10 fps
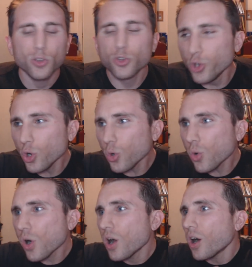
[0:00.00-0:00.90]

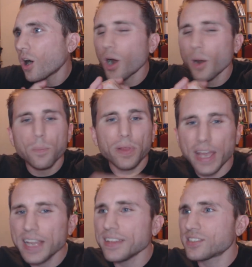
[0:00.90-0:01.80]
You are
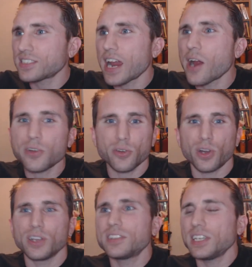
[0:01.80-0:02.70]
playing this character
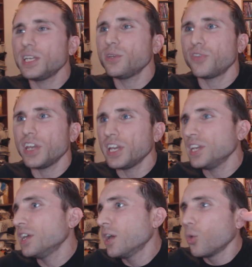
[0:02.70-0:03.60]
on
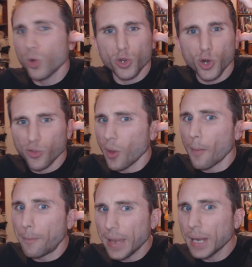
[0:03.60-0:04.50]
TV where you're
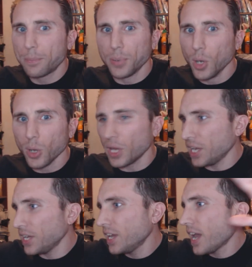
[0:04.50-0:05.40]
the big
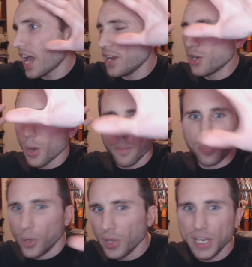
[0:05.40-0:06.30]
bully and you're
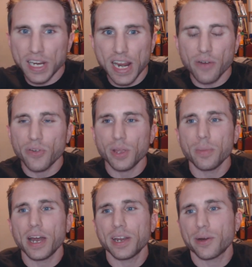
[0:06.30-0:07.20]
bullying
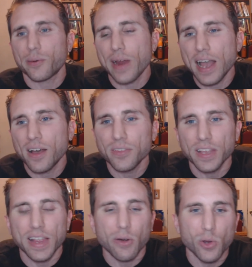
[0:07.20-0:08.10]
everybody
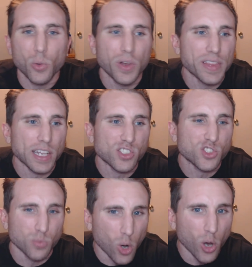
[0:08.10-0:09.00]
around and everyone that's
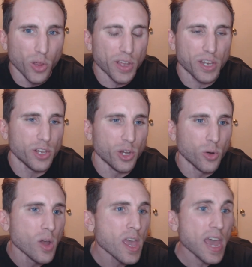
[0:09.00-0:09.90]
smaller than
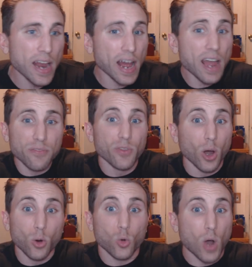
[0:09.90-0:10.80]
you. And I have
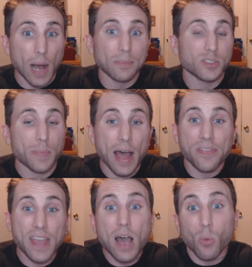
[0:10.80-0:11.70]
no qualms
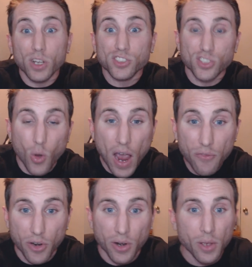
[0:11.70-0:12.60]
about that
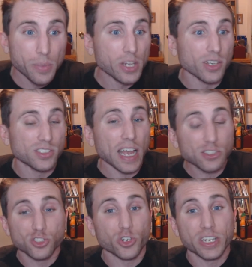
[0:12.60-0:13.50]
whatsoever, because
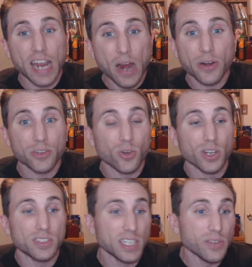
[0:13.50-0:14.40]
that's your character
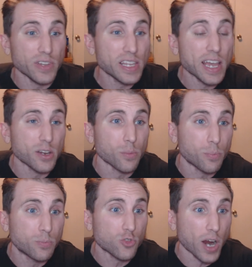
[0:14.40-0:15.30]
on TV that
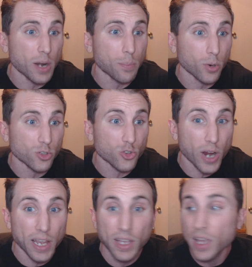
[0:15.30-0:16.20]
you're trying to
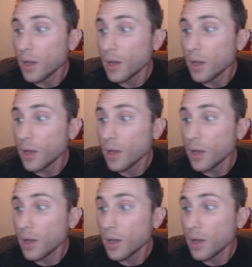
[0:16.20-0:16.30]
portray.